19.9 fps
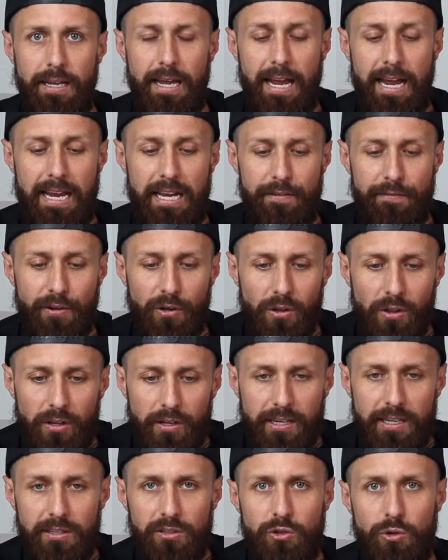And if you're
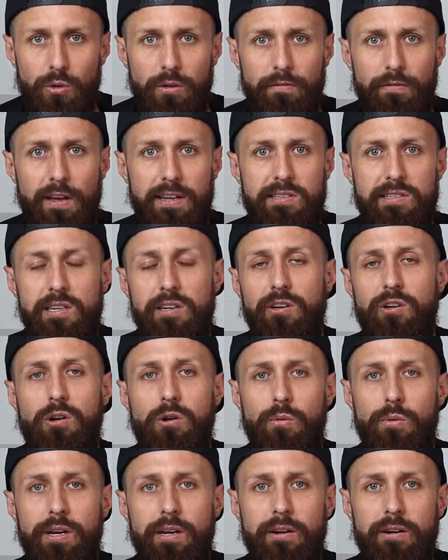looking to invest in a
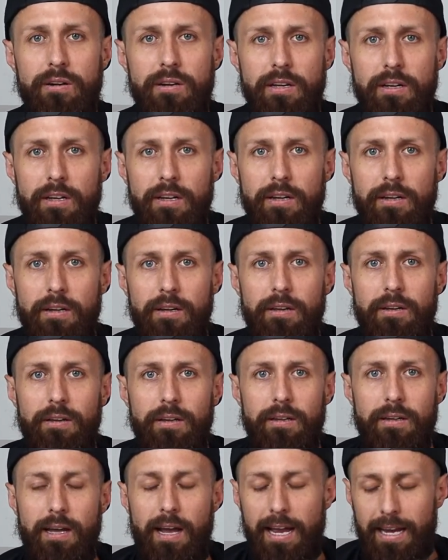career,
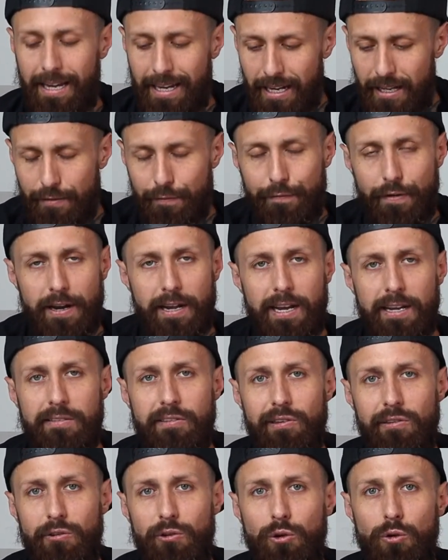I get it,
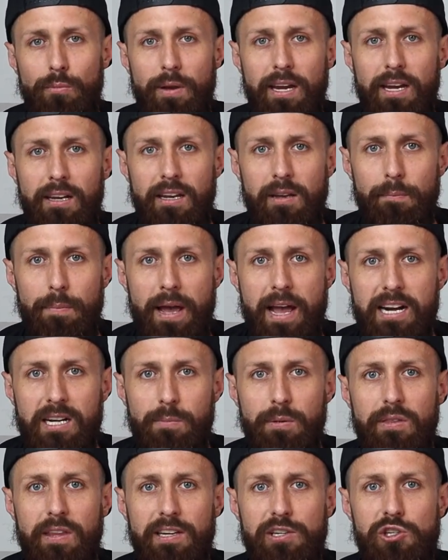finances do make an
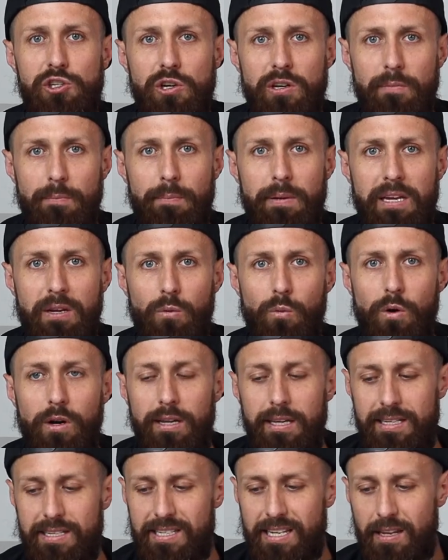impact, but they shouldn't be
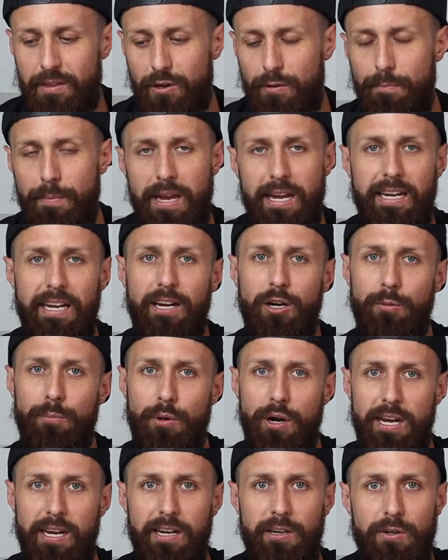what is either making or
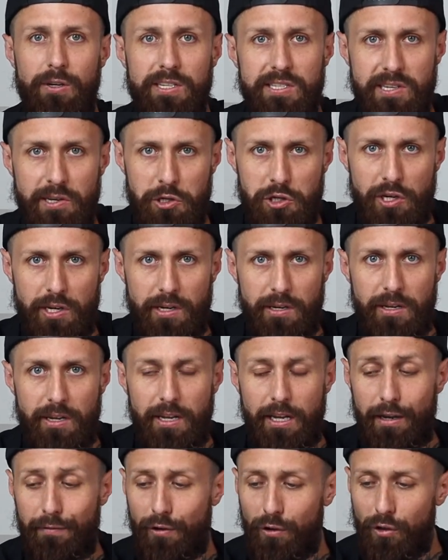breaking your decision.
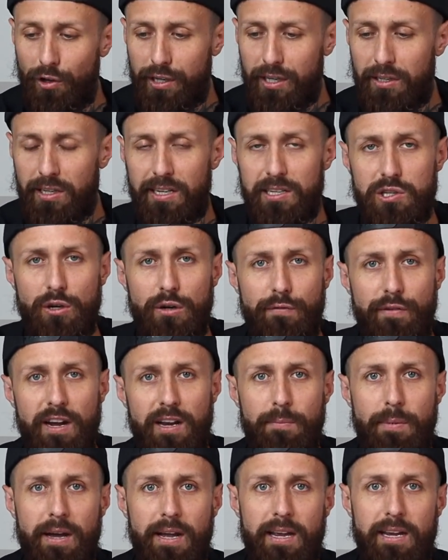If you're looking to get
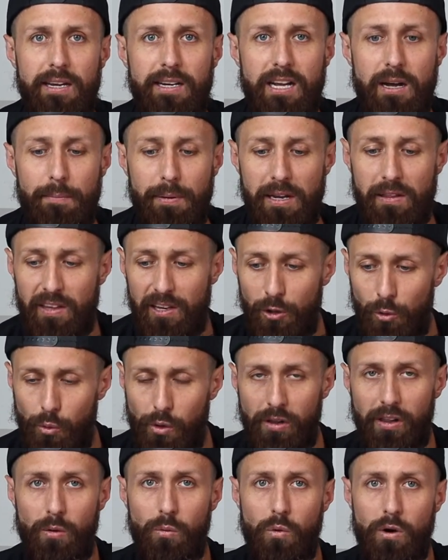certified by a company that you
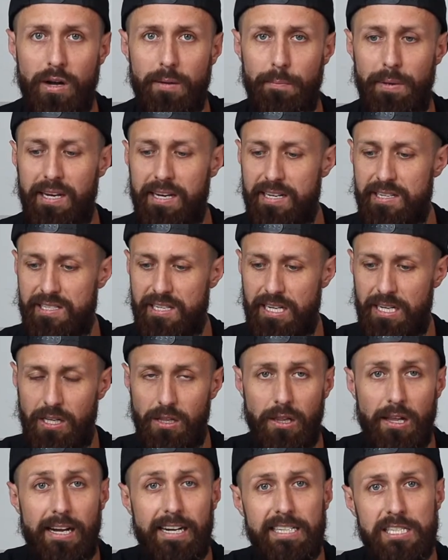really want because it
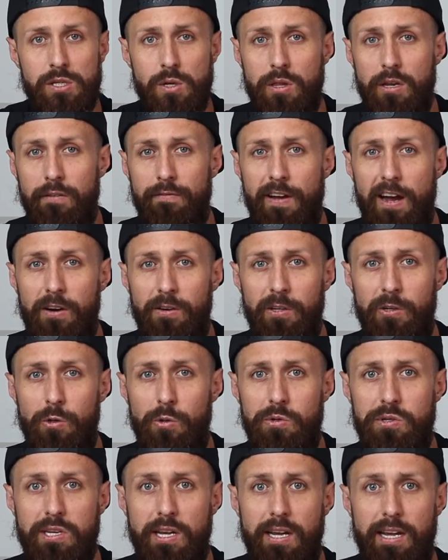aligns with your
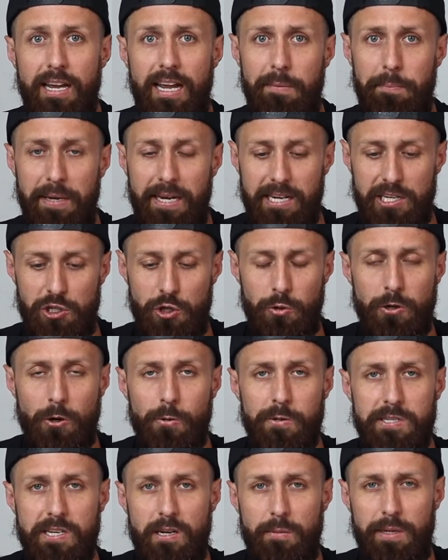values and because you
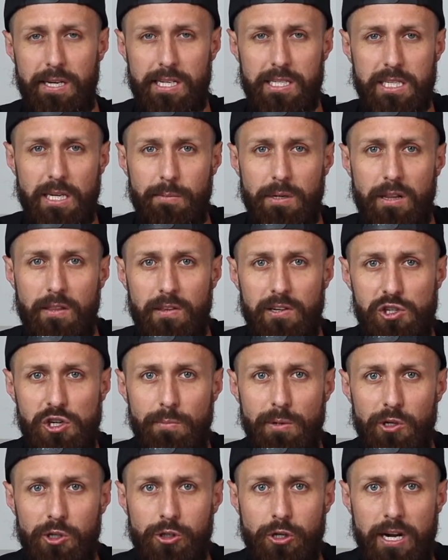know it's going to be accepted at the
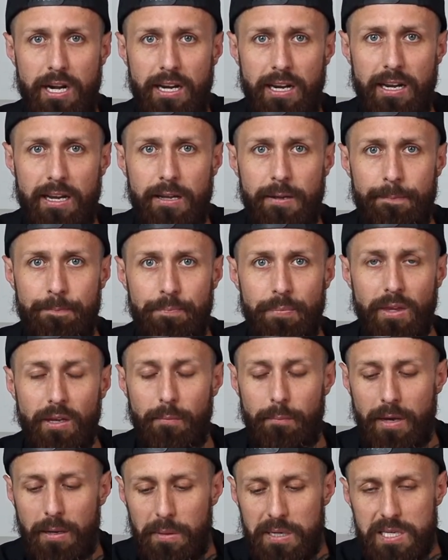gym you're training at,
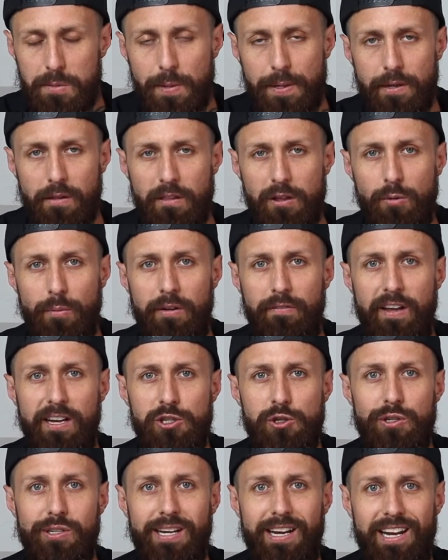maybe spend a little bit of
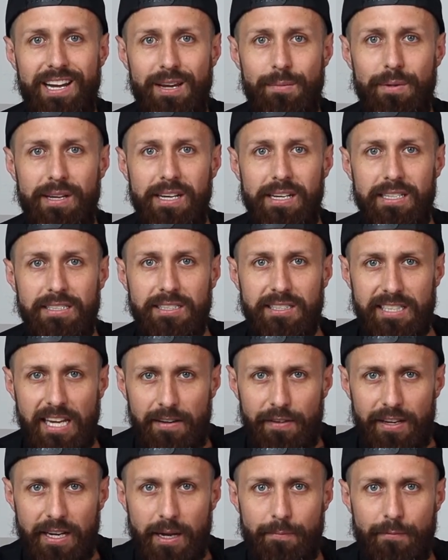extra time
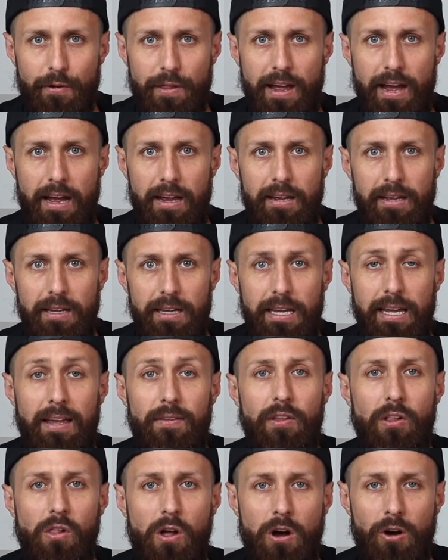saving up for that.
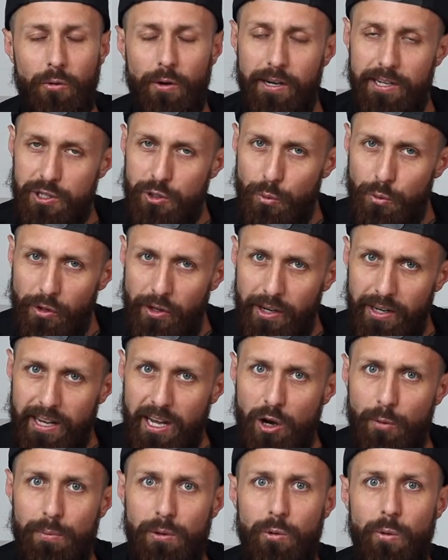In the long run, it's really going to
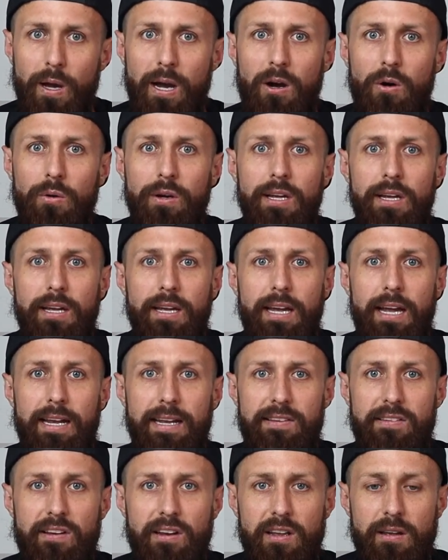help you out, and
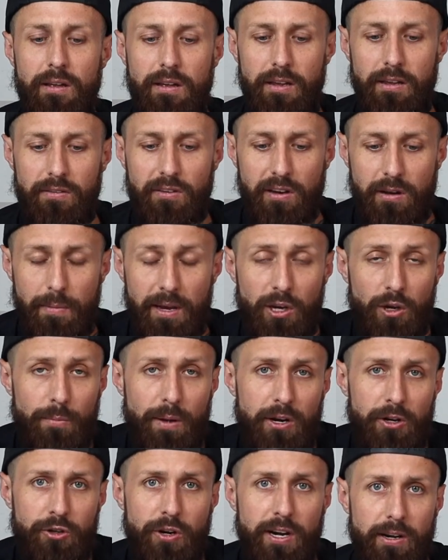it's going to make you a
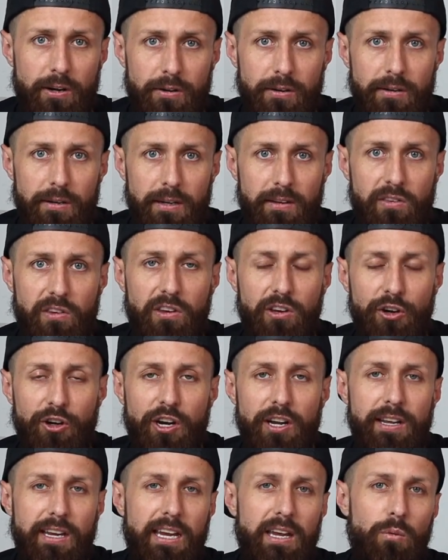better trainer. You're
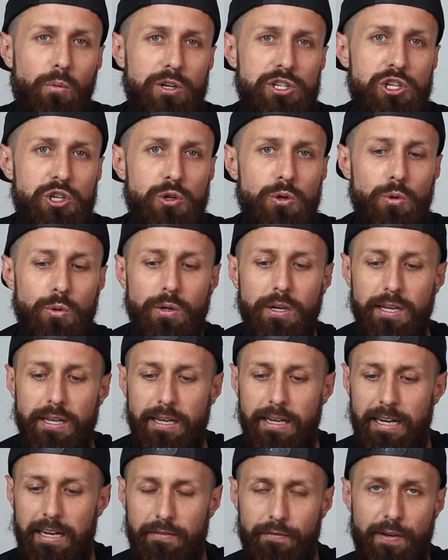going to get what you
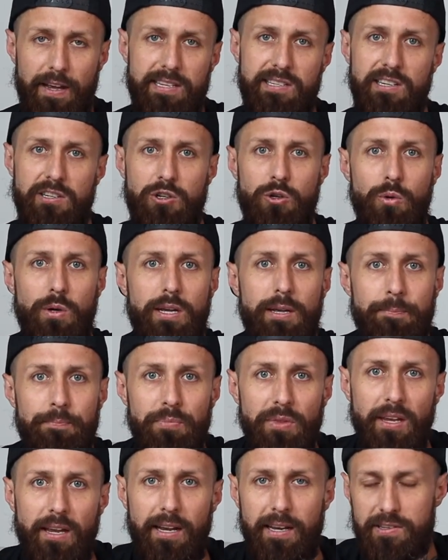invest into it,
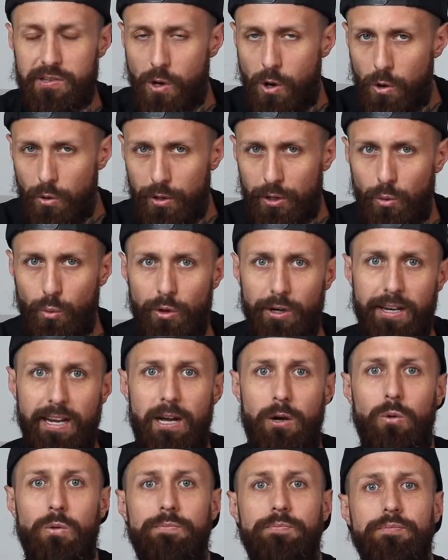and it's all going to work
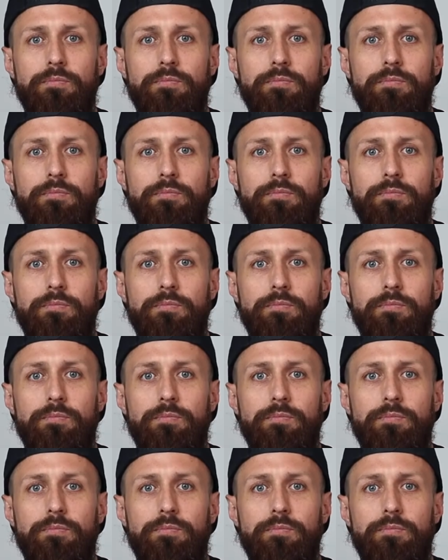out.